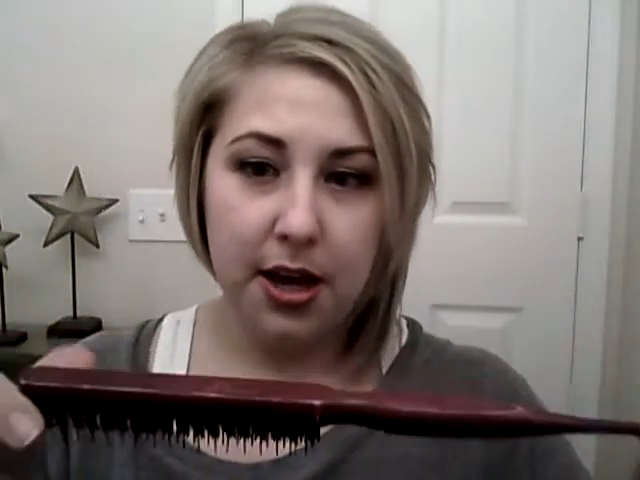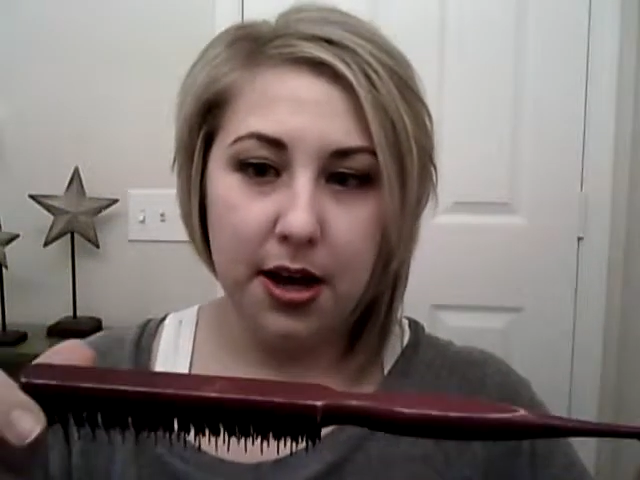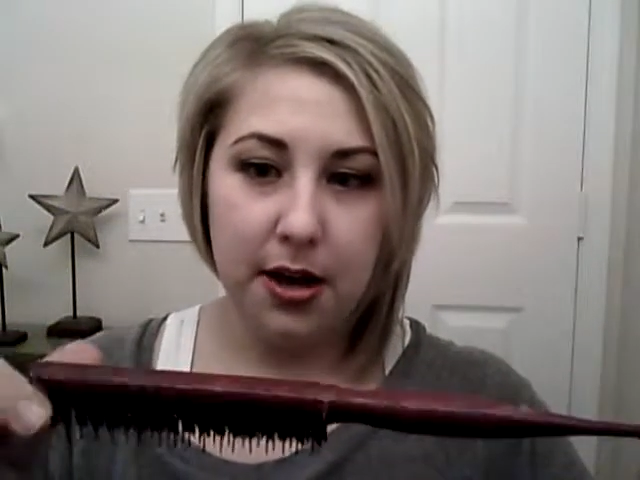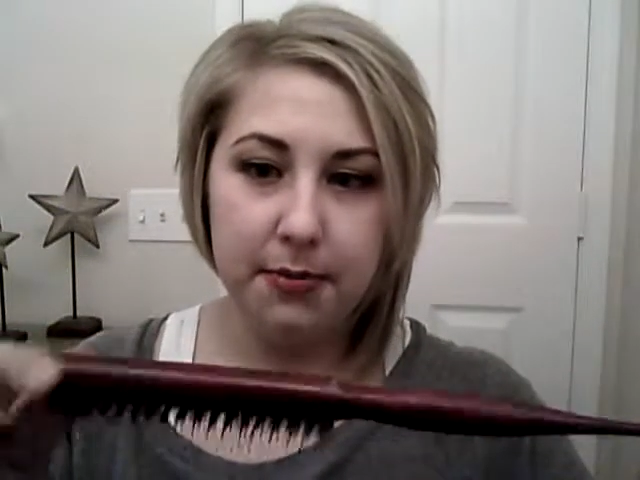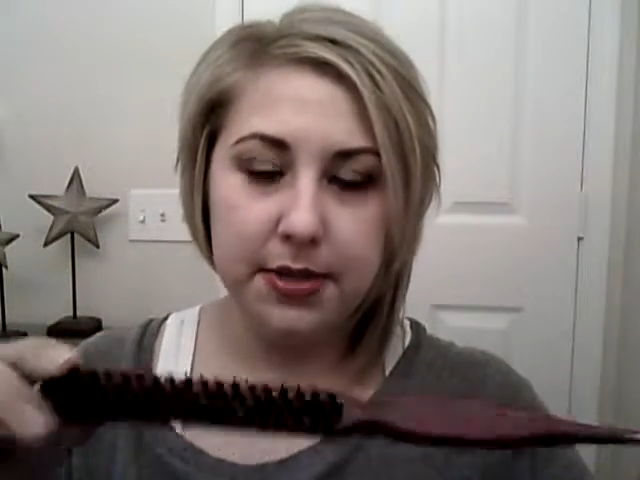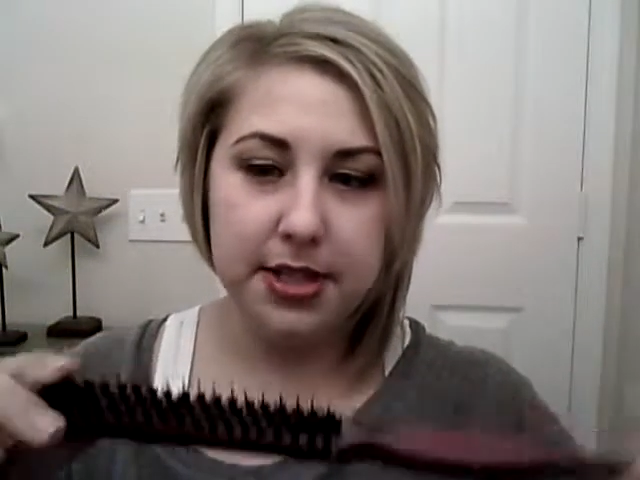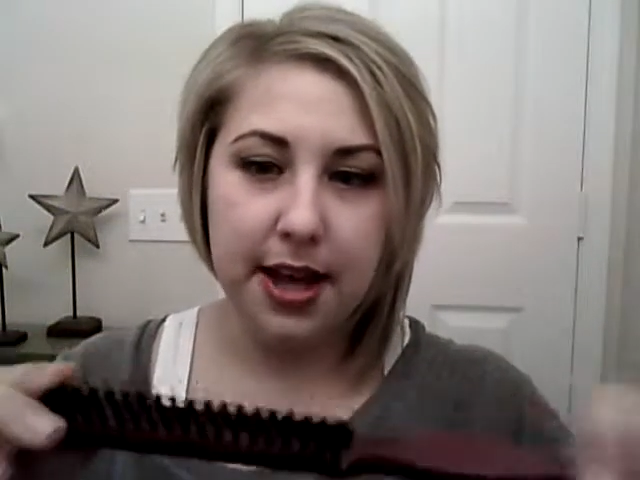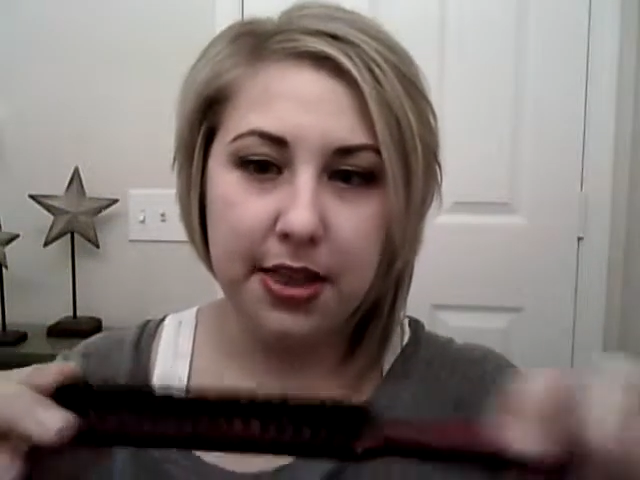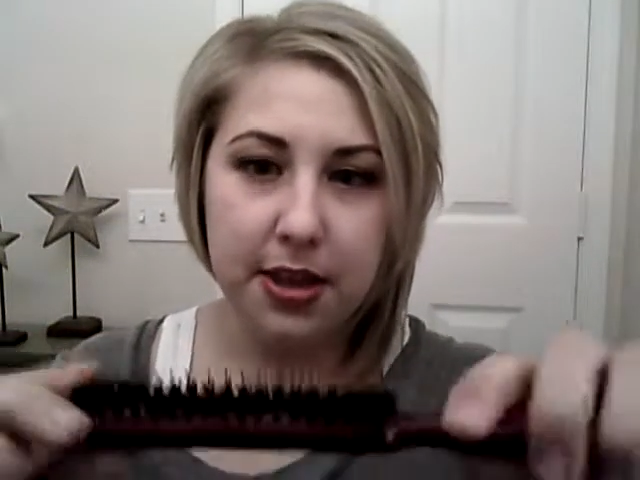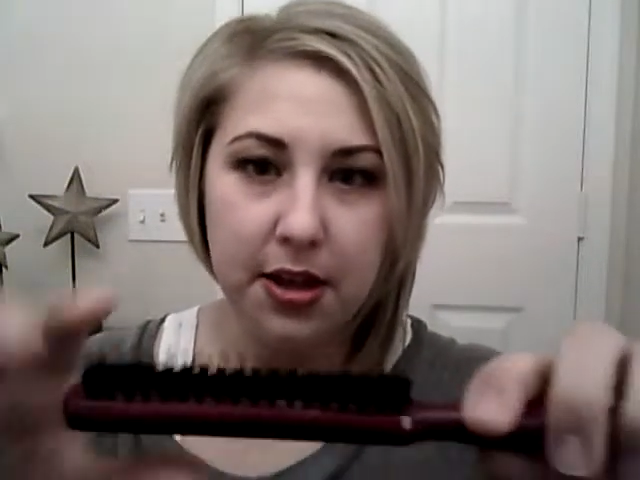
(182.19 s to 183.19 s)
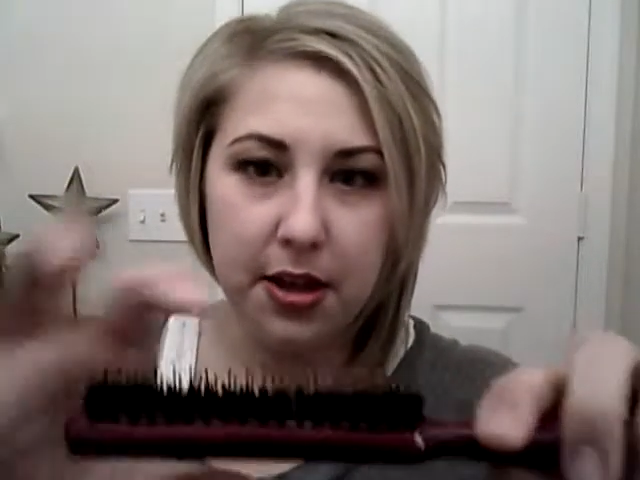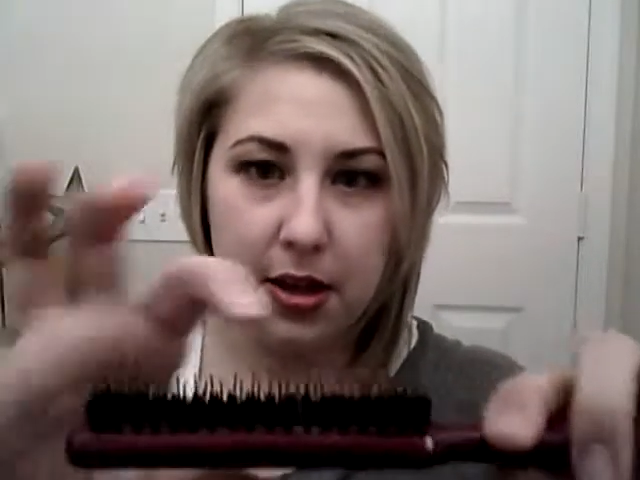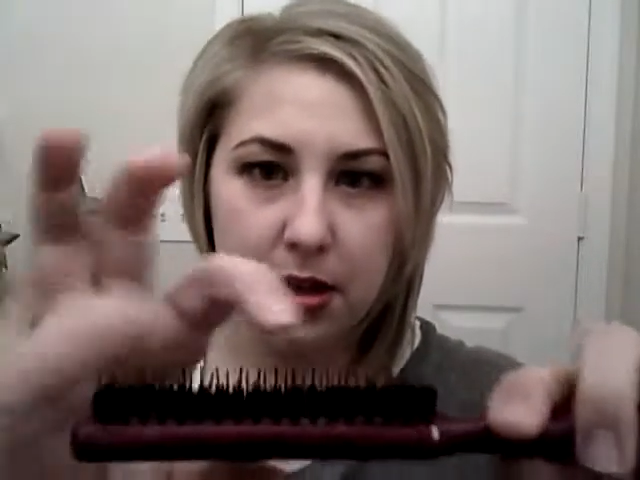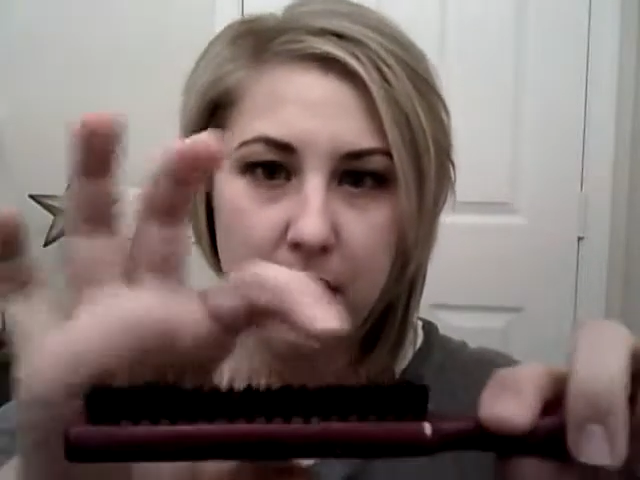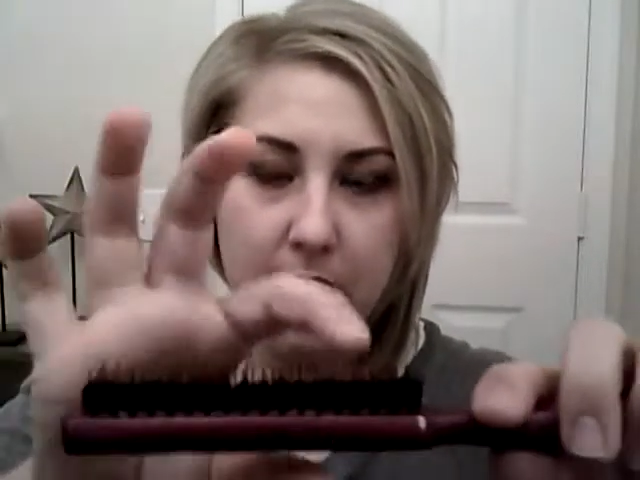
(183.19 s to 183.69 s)
It's got
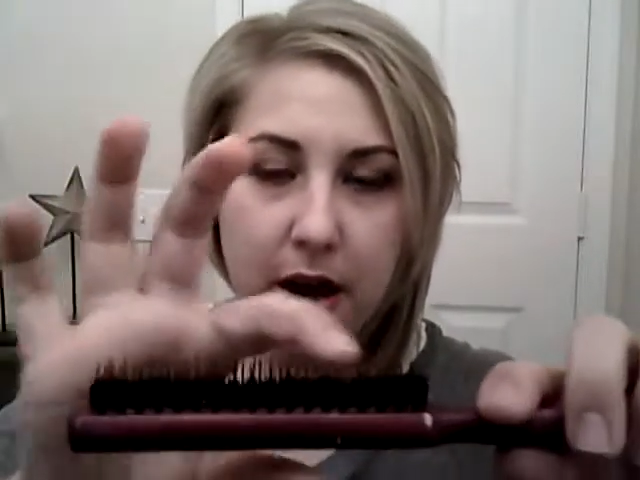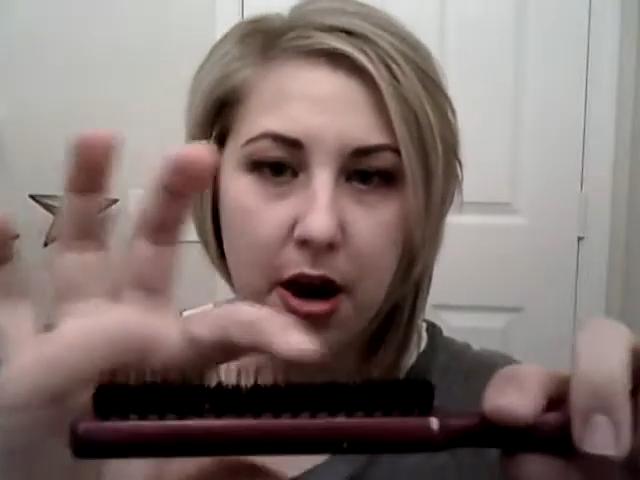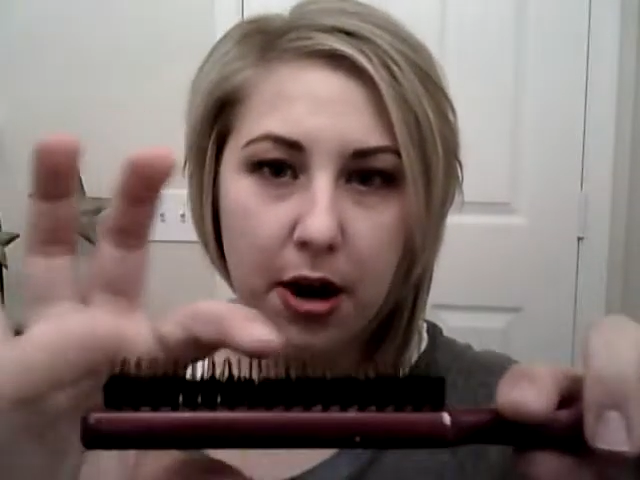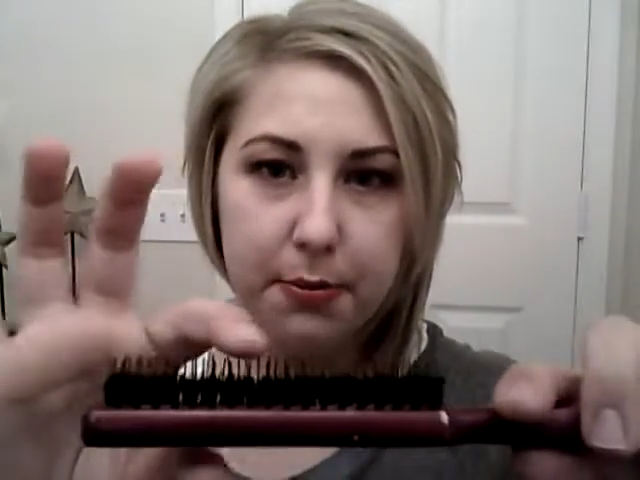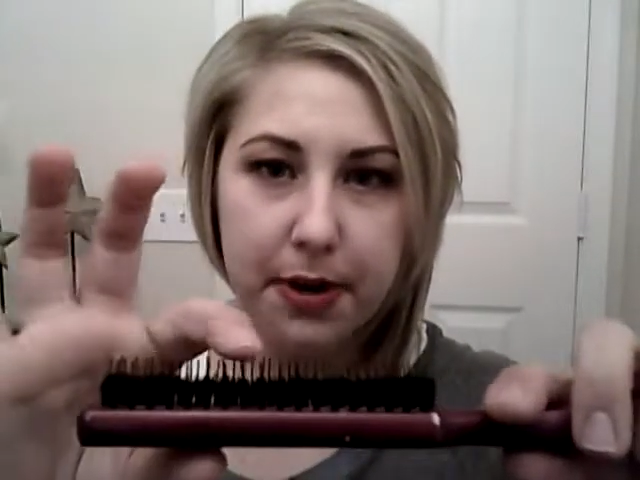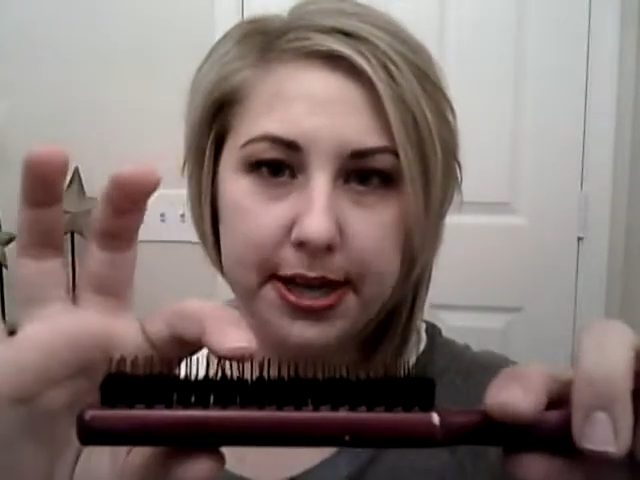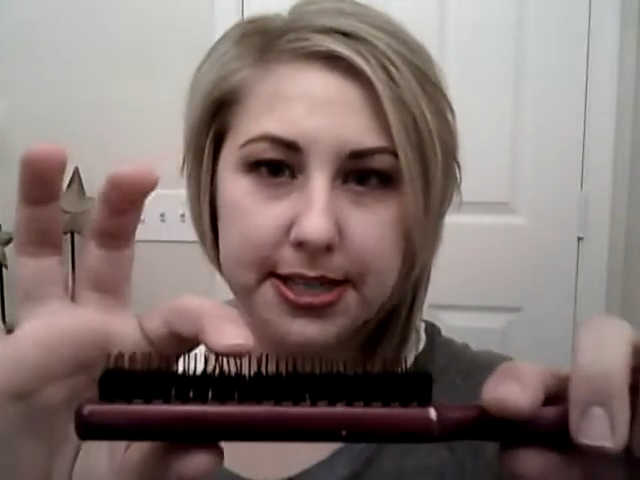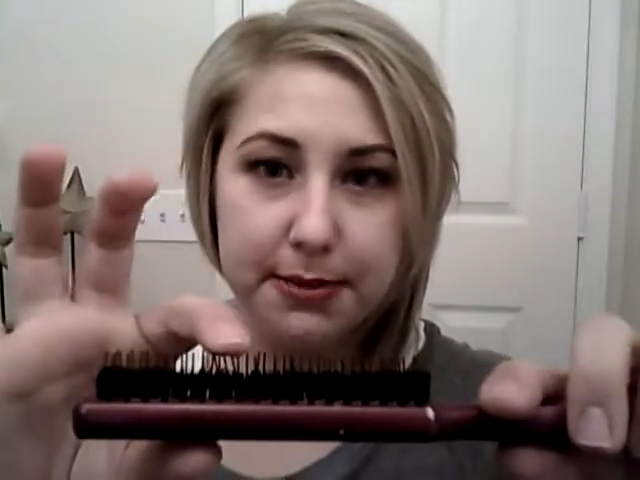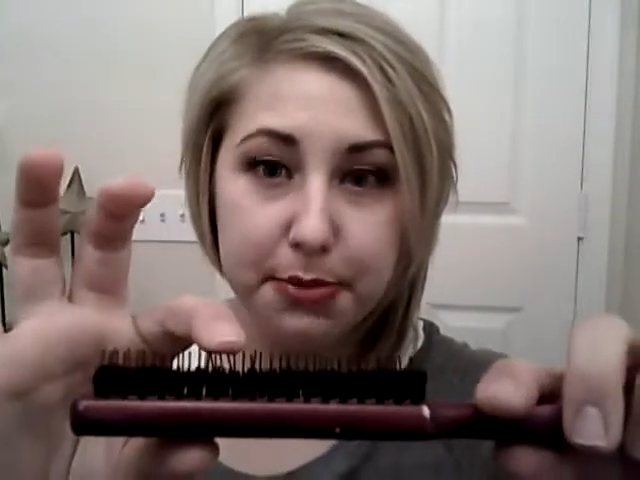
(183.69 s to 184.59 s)
the long hard-pressed